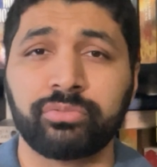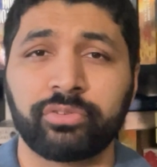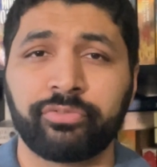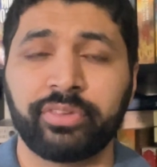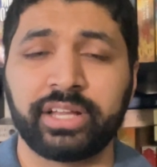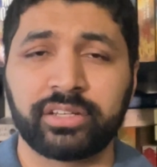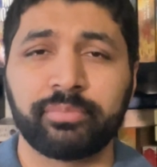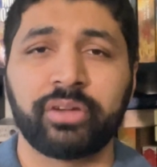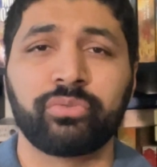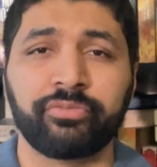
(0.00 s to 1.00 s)
reflect
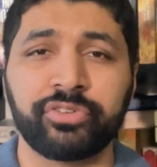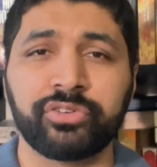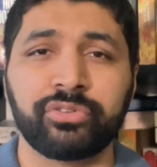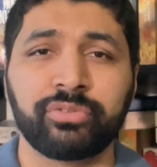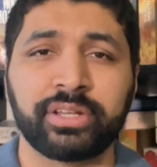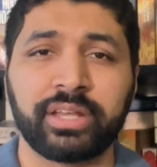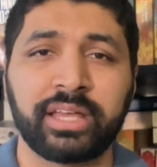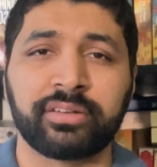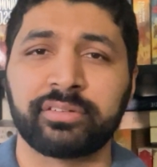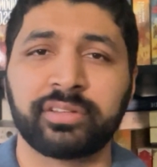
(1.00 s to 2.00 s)
my review
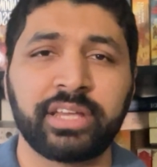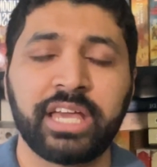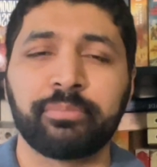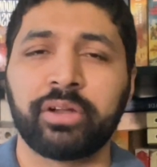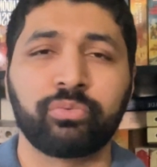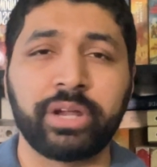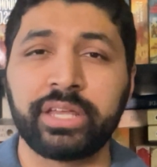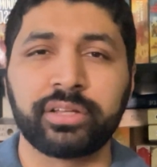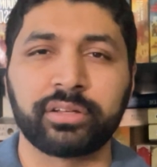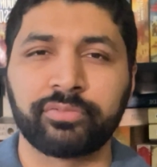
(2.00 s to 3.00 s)
and my
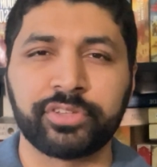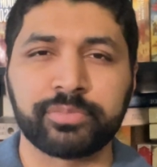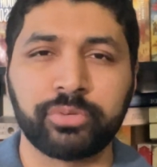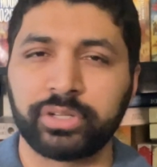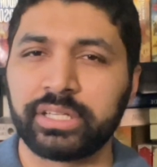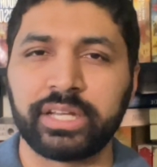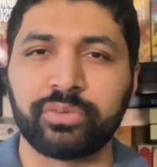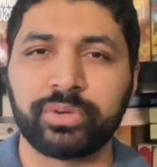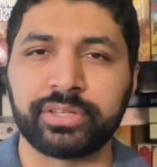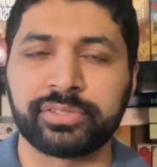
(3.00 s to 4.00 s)
rating of this book in any
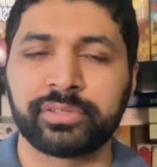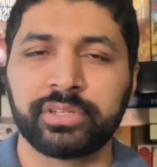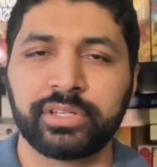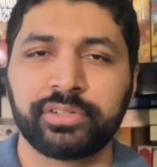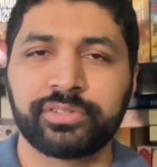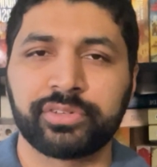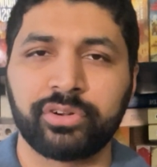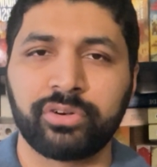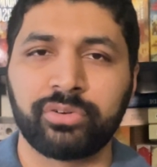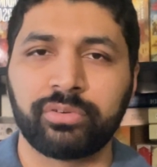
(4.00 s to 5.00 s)
ways.
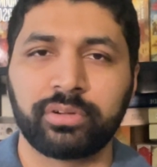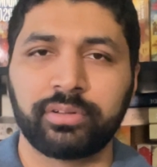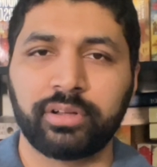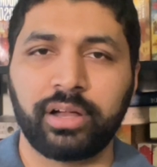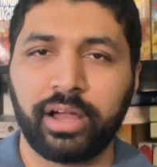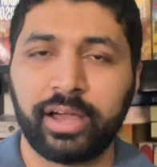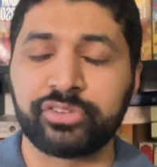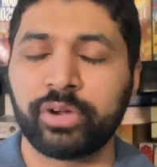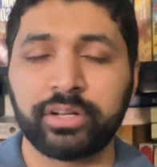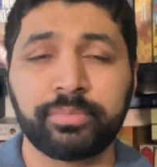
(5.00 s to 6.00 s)
So I
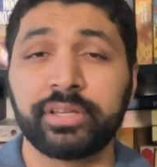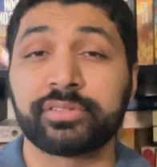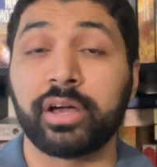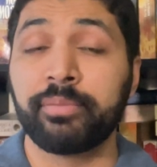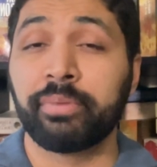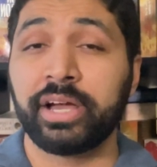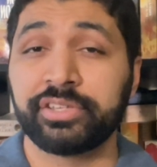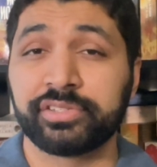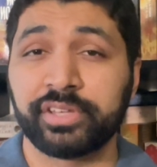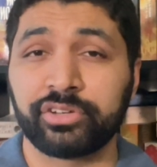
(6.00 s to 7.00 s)
tried to be as
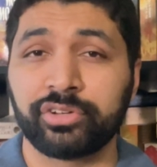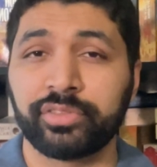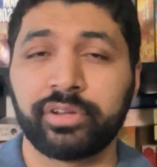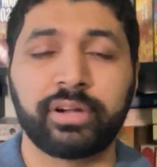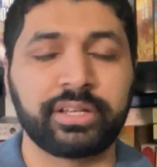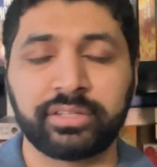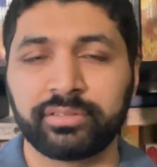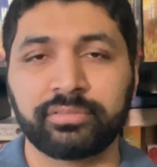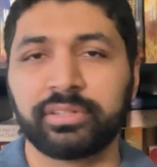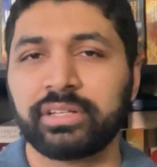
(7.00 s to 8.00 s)
unbiased as I could there. I
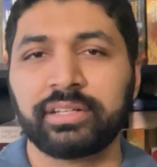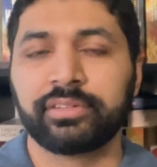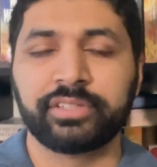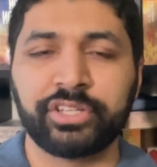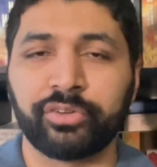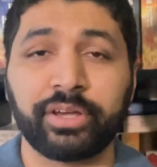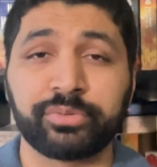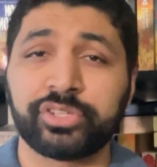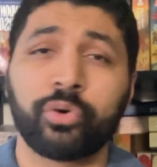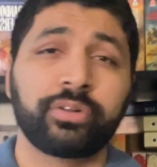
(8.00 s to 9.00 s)
didn't, that
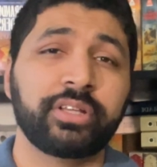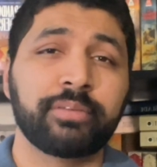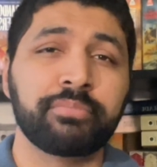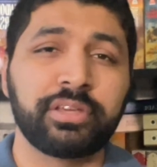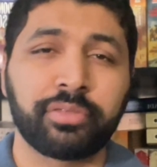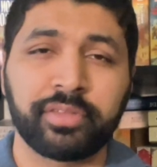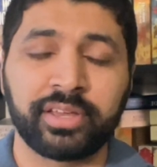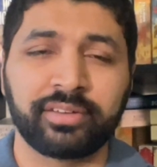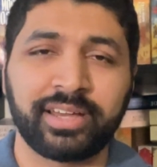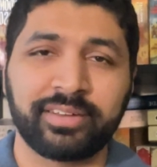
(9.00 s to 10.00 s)
was totally a me
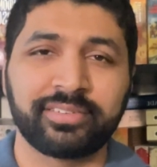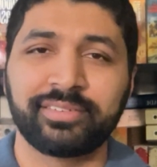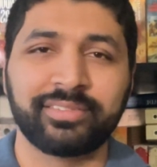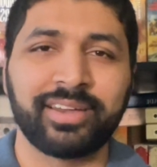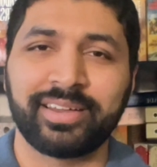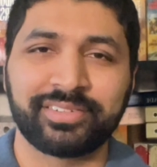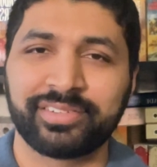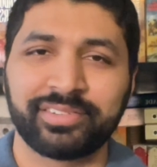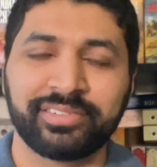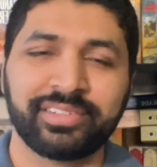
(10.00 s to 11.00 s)
thing,
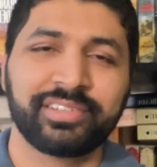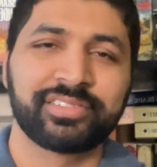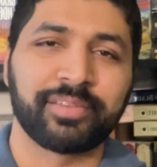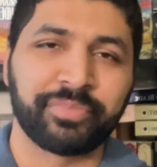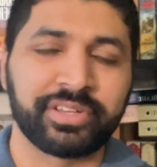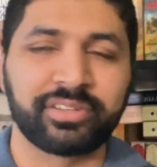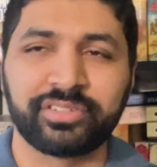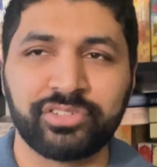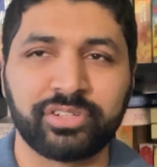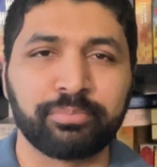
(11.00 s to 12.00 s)
not something
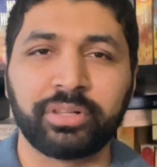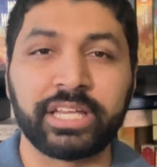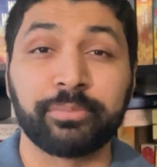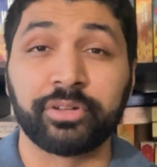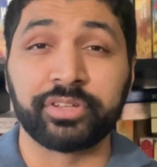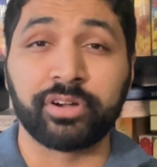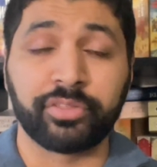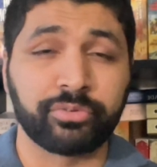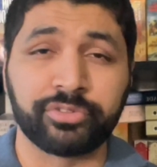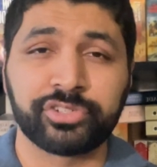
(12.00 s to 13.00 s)
you can blame on the
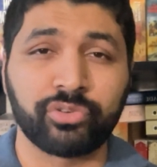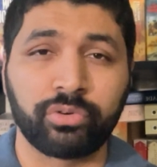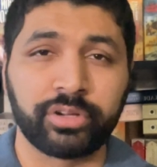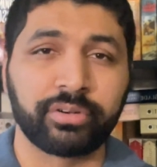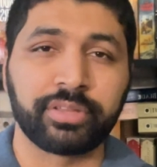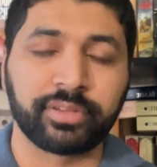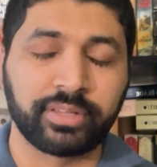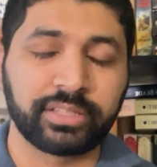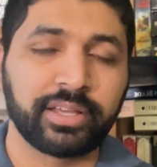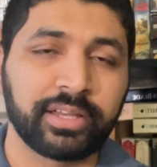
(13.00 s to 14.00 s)
author of the story or anything
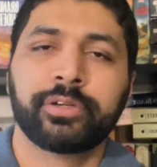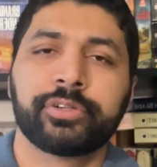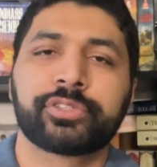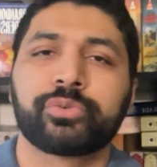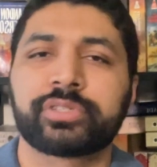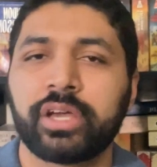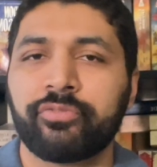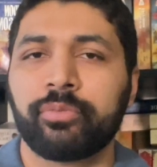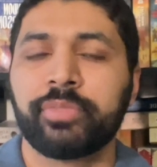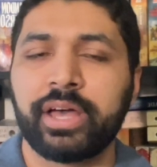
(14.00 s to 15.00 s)
like that. So aside
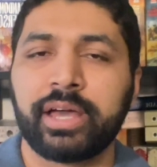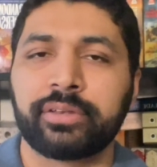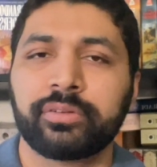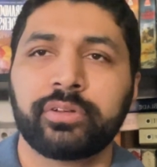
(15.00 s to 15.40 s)
from that,